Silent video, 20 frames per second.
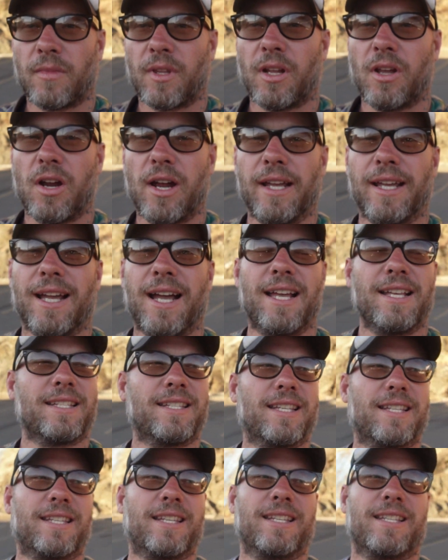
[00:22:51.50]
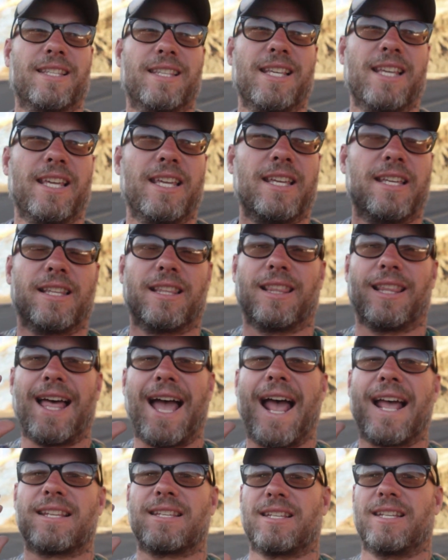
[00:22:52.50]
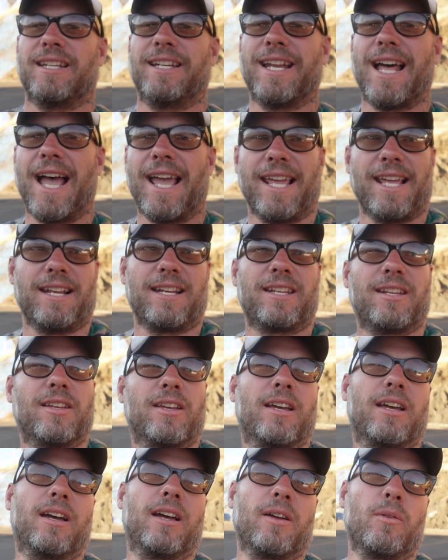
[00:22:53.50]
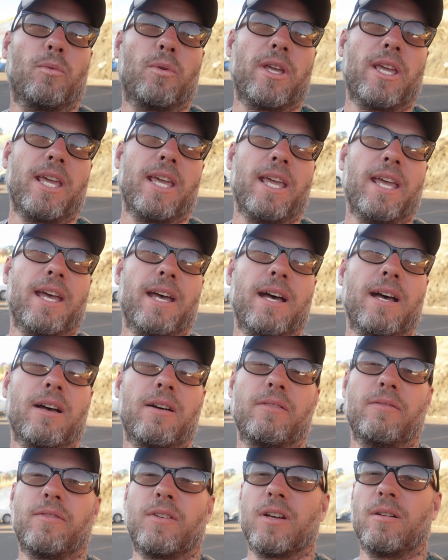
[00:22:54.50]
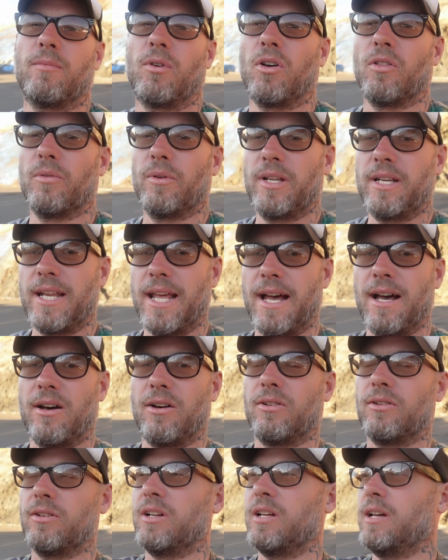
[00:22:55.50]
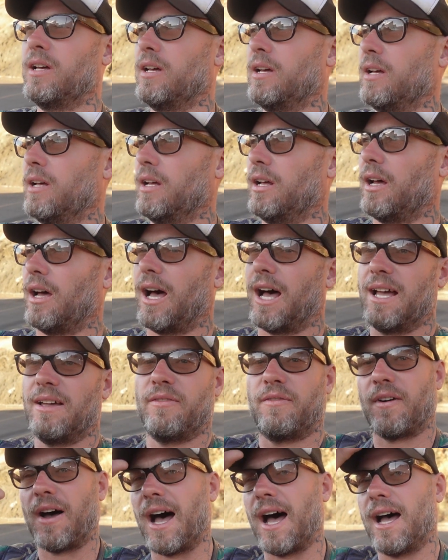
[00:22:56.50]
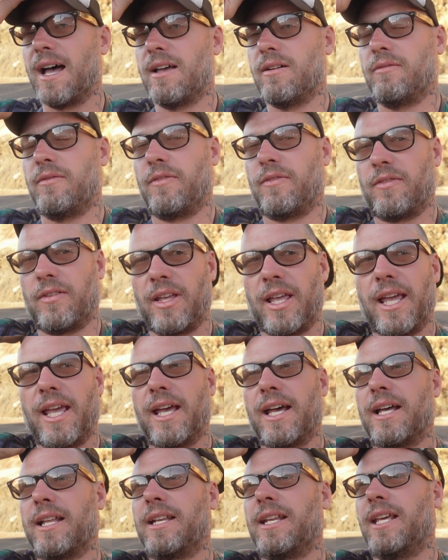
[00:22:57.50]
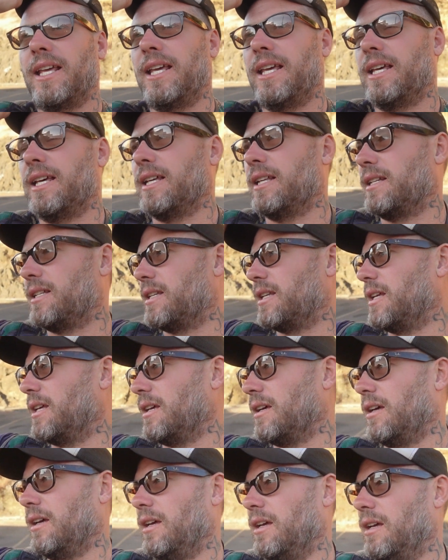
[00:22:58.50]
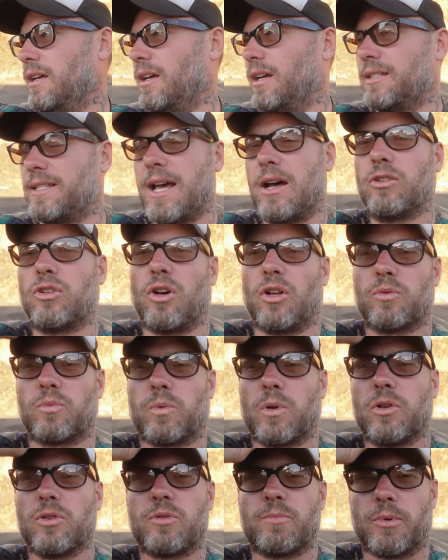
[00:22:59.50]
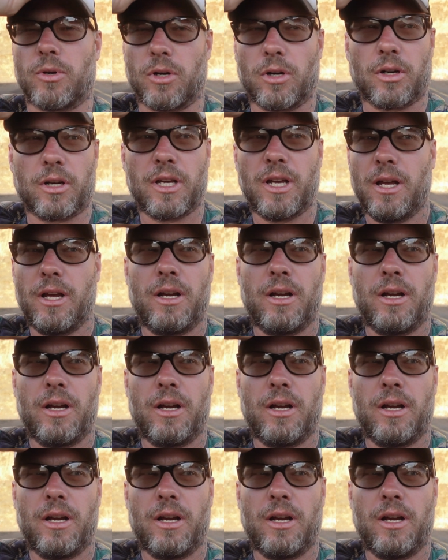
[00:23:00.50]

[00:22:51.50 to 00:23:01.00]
All right, guys, this is the last night. We have come all the way down I-5 and hit a town called Roseburg.